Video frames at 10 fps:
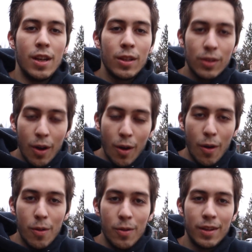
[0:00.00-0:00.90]

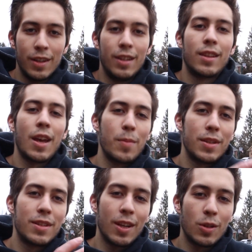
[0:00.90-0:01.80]
So that
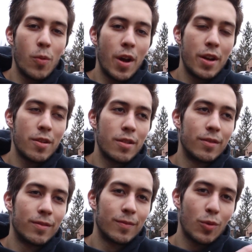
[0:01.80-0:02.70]
means he has a wire
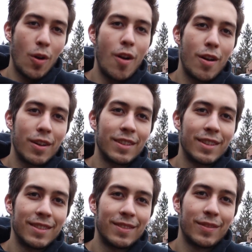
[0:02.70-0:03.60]
wrong
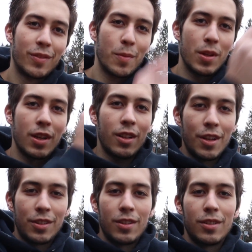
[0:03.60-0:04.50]
from the
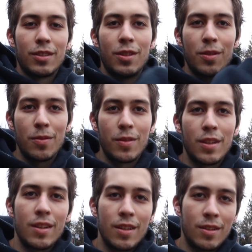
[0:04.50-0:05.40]
cluster to
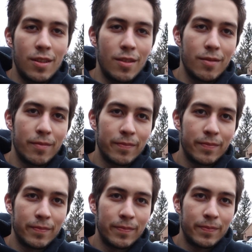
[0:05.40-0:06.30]
the ECU.
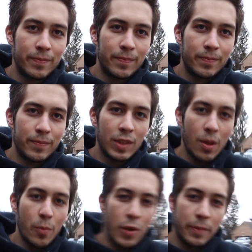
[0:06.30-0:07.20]
Right.
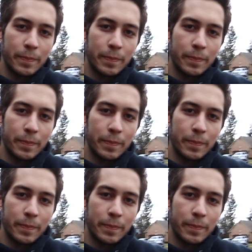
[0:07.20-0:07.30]
Somewhere.